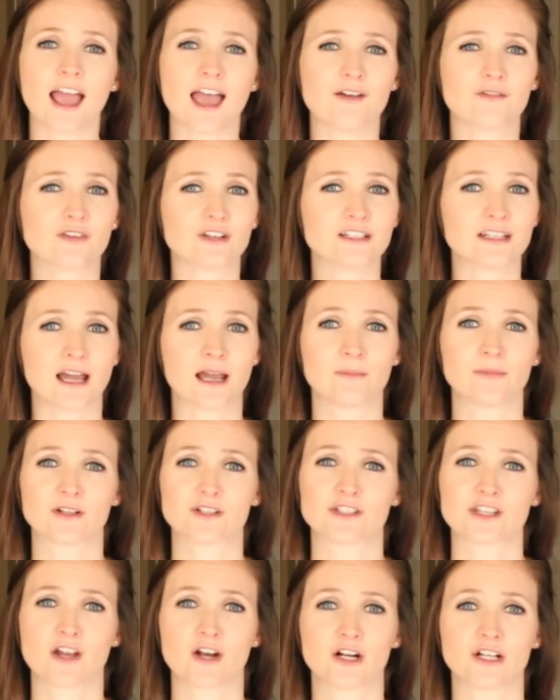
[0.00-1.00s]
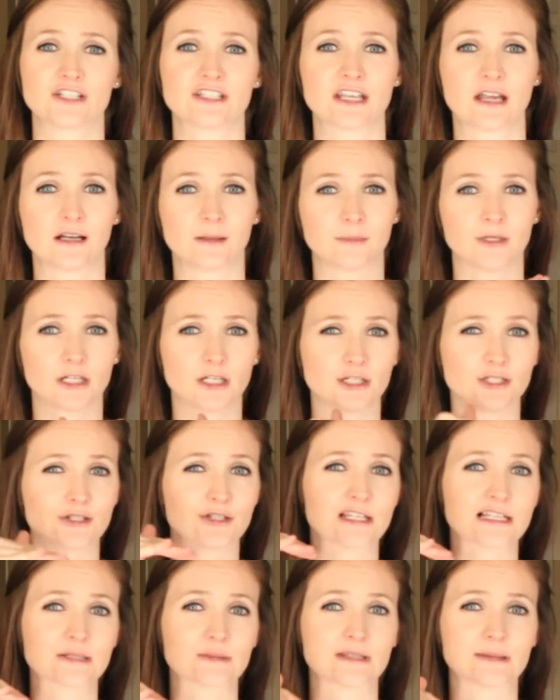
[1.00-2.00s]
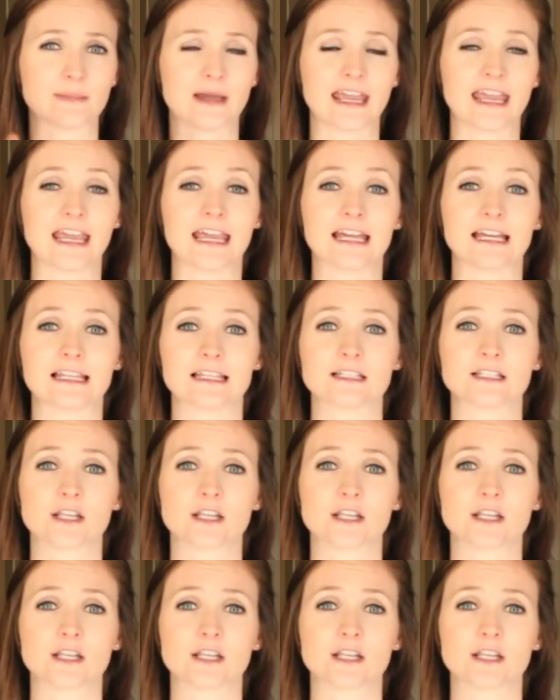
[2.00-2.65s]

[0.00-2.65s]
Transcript: every time there's that R sound, I'm going to do this with my hands.